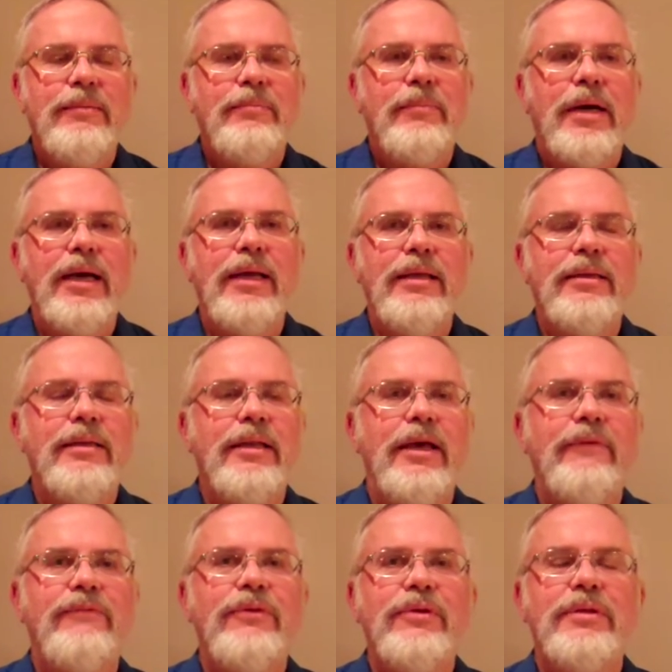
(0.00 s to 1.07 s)
My
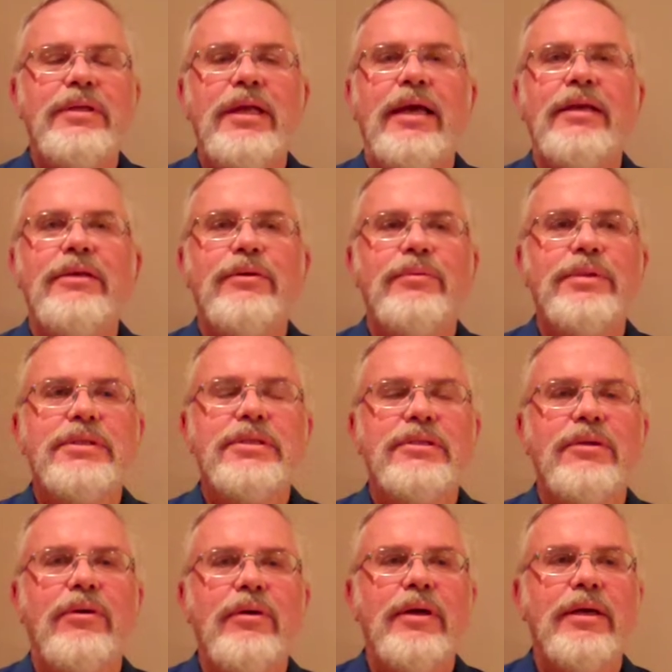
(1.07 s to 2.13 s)
nephew Daniel
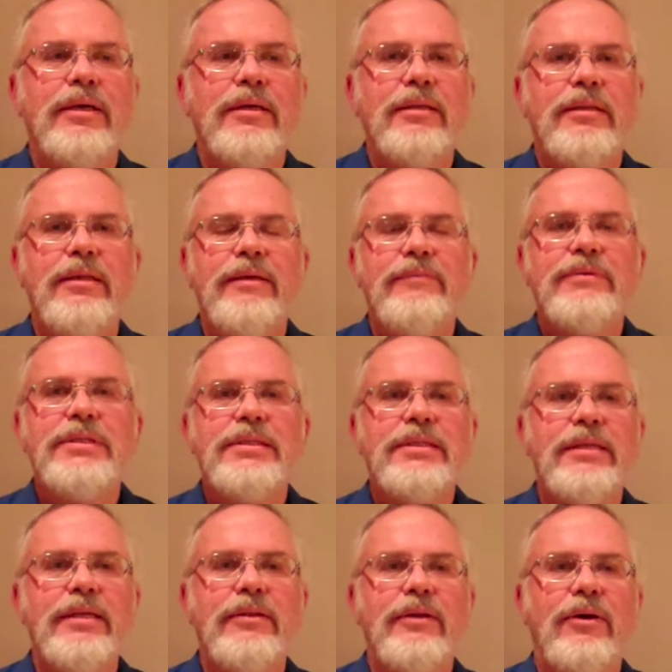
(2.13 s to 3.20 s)
Wasorek lives
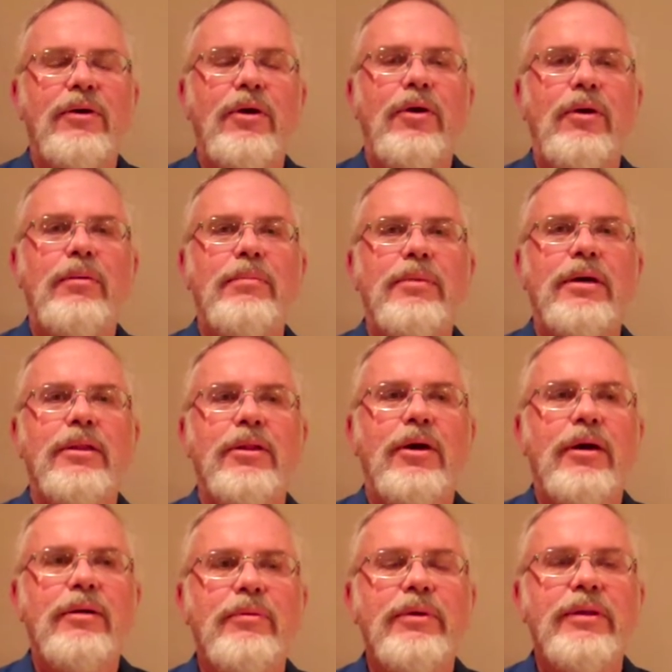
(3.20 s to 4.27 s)
in the home
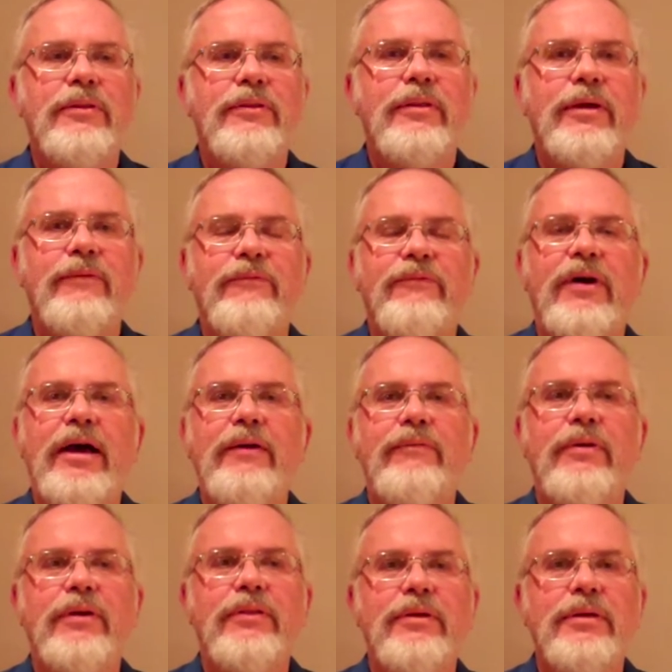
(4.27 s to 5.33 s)
along with five
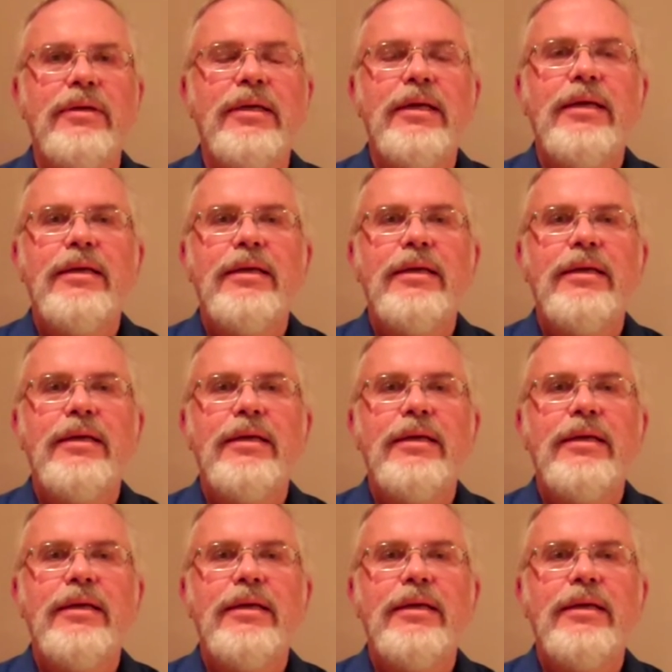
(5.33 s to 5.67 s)
other